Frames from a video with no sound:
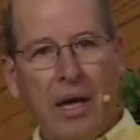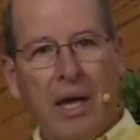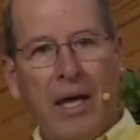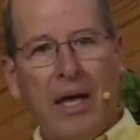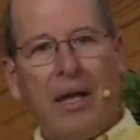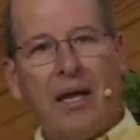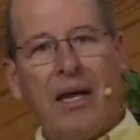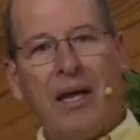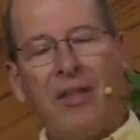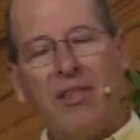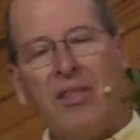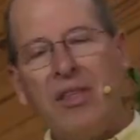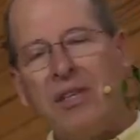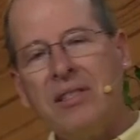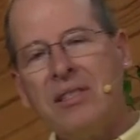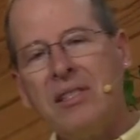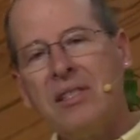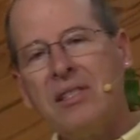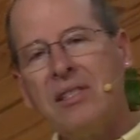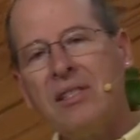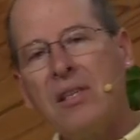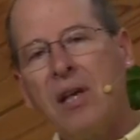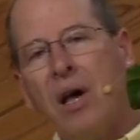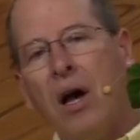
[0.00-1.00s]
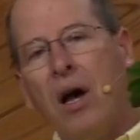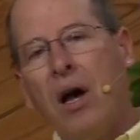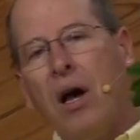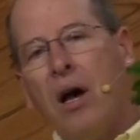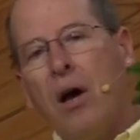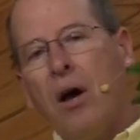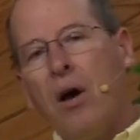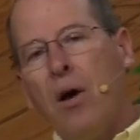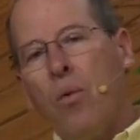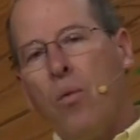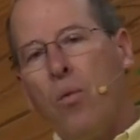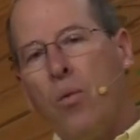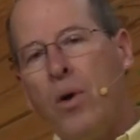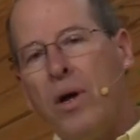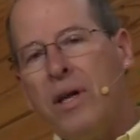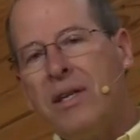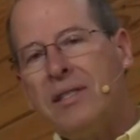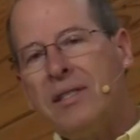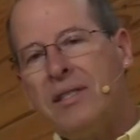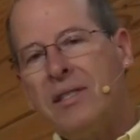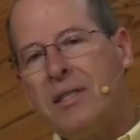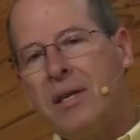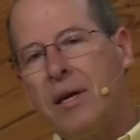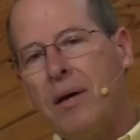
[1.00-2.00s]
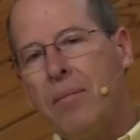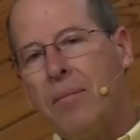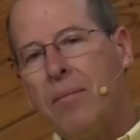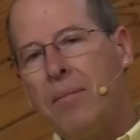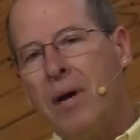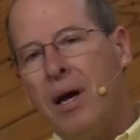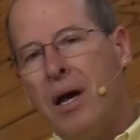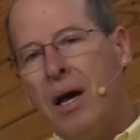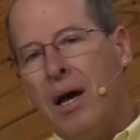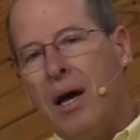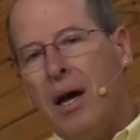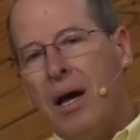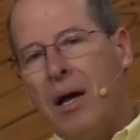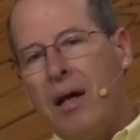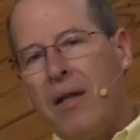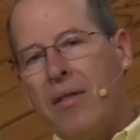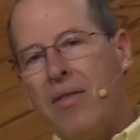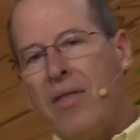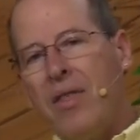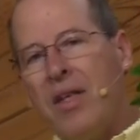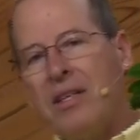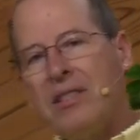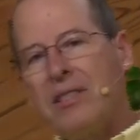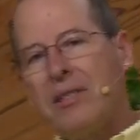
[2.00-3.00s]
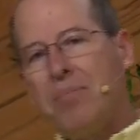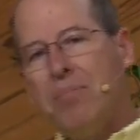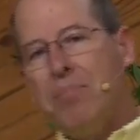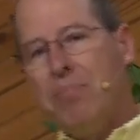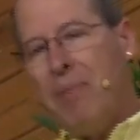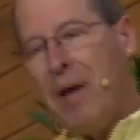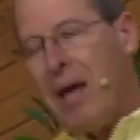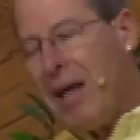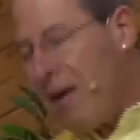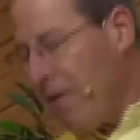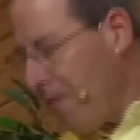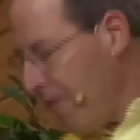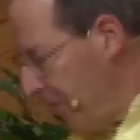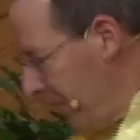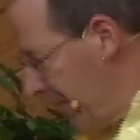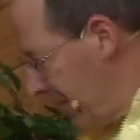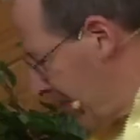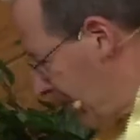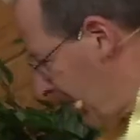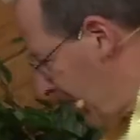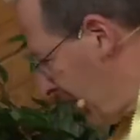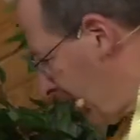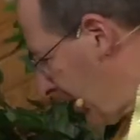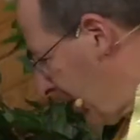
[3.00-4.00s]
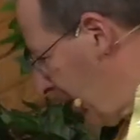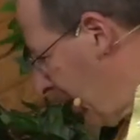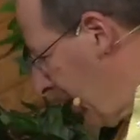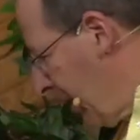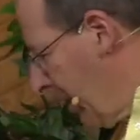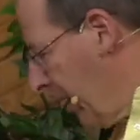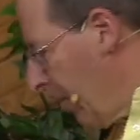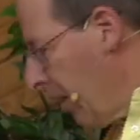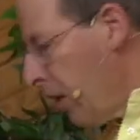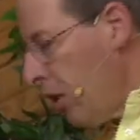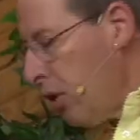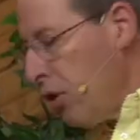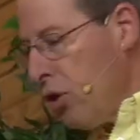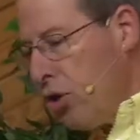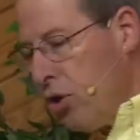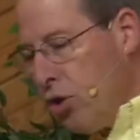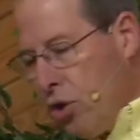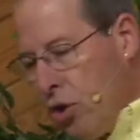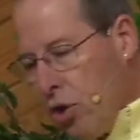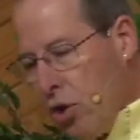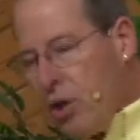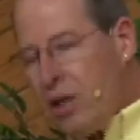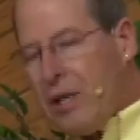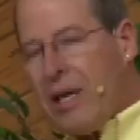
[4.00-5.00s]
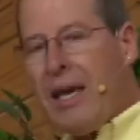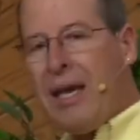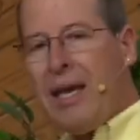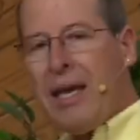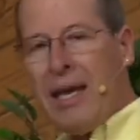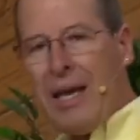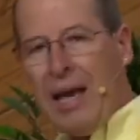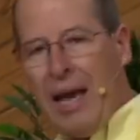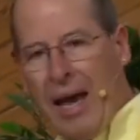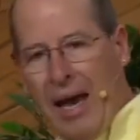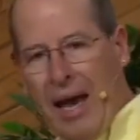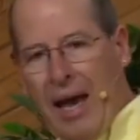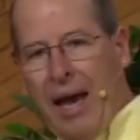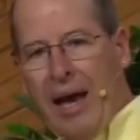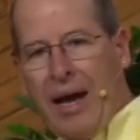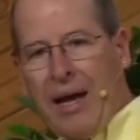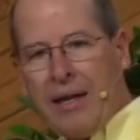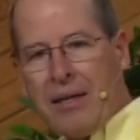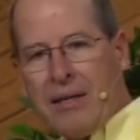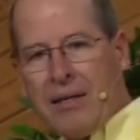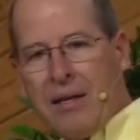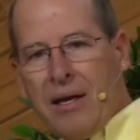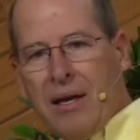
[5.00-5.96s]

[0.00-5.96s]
Now, this is wisdom that's metaphysically looking at